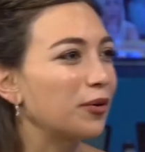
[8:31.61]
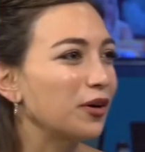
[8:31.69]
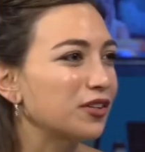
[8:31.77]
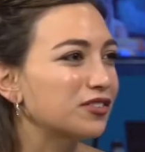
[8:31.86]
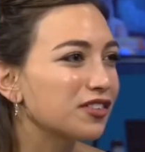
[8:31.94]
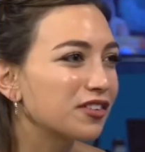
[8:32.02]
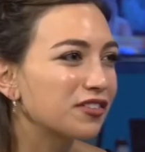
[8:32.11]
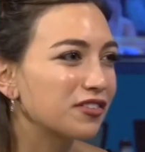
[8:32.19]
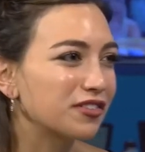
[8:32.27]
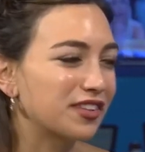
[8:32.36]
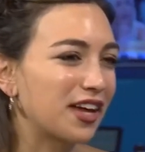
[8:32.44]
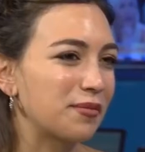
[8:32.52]
voice
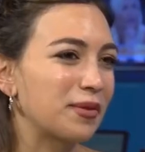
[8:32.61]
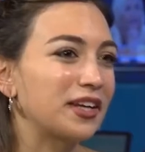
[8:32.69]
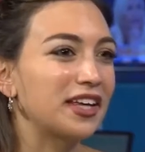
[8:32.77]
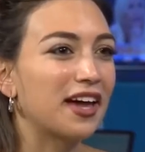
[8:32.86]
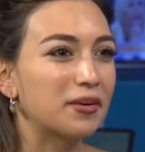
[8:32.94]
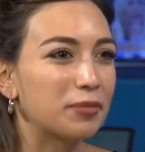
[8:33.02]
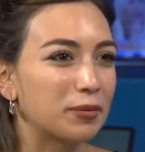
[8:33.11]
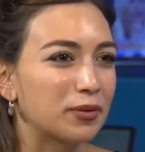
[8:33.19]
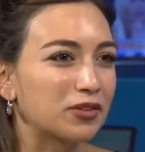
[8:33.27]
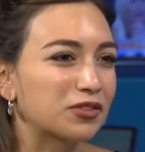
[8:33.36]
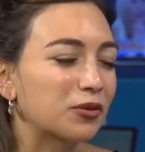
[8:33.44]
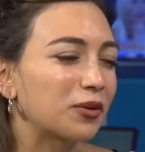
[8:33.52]
than many other
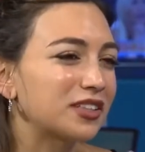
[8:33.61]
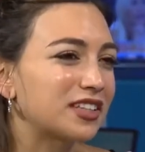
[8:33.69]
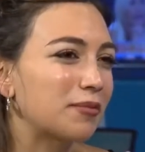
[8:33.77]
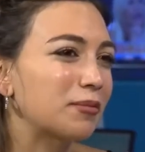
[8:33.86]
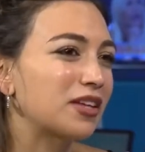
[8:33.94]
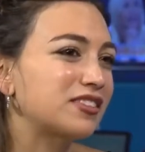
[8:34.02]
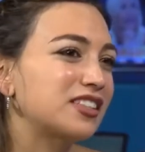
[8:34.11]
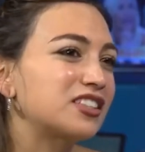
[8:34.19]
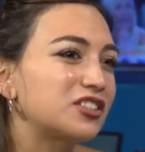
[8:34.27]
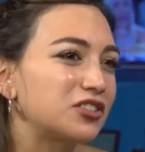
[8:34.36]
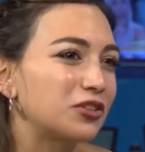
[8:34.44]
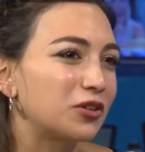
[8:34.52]
people. So what message
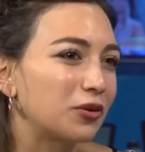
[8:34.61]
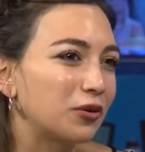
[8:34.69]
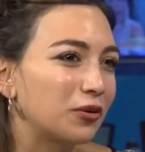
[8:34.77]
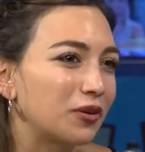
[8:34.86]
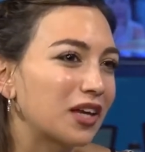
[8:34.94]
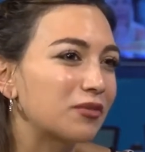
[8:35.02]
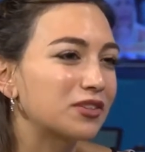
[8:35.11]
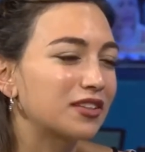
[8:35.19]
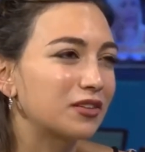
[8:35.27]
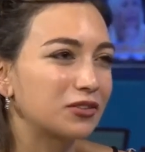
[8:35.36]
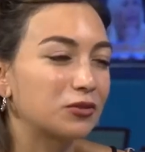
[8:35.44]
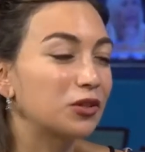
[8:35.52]
do
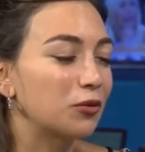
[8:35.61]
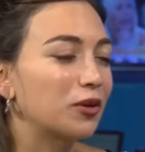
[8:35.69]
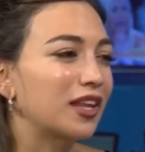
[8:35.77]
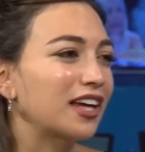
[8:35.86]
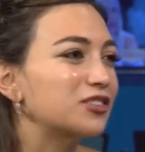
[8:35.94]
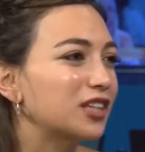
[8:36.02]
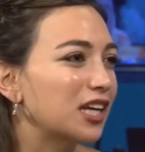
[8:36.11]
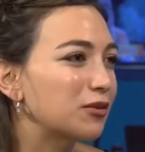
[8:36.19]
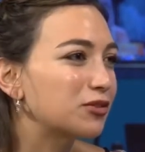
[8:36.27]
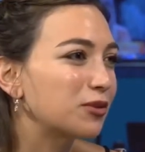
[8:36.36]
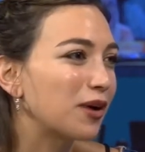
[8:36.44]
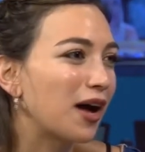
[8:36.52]
you would like to
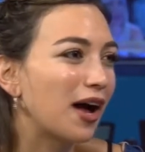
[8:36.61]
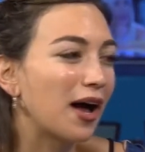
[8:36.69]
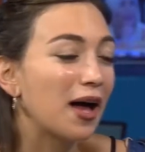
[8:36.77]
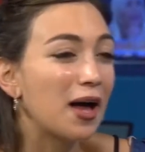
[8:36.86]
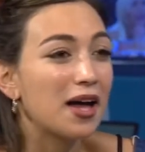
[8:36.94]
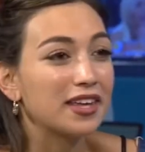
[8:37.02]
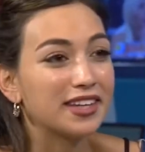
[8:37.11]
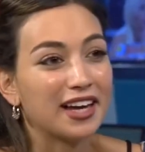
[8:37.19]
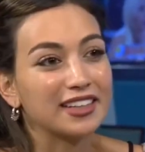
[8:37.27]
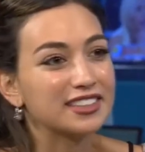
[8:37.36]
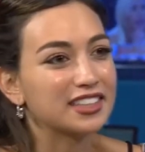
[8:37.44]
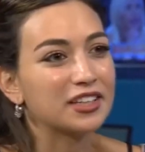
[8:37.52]
give to a
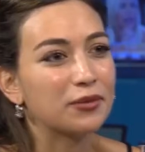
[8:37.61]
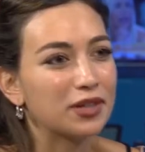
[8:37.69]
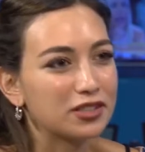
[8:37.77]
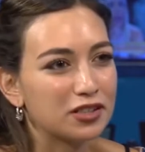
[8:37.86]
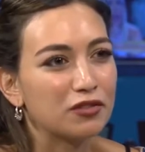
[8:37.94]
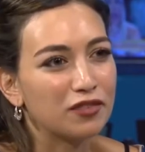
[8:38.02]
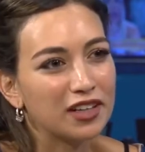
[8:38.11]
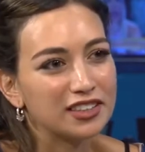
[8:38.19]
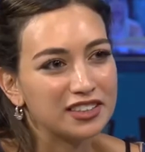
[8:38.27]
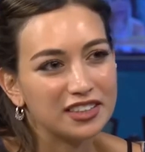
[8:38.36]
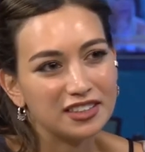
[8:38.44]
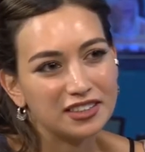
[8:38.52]
young generation of
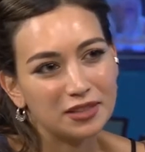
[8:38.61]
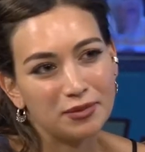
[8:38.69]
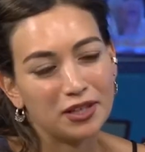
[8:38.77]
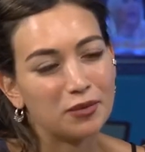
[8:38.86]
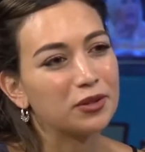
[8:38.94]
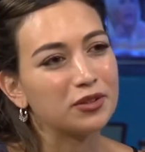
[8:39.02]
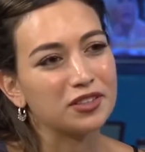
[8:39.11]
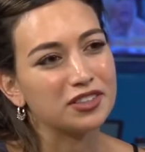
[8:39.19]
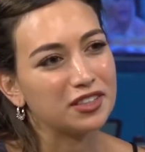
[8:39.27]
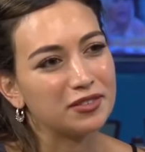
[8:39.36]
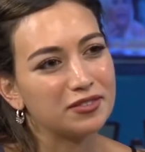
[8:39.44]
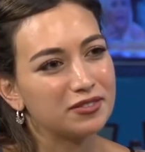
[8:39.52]
LGBT
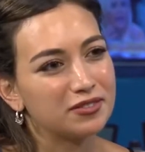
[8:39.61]
community?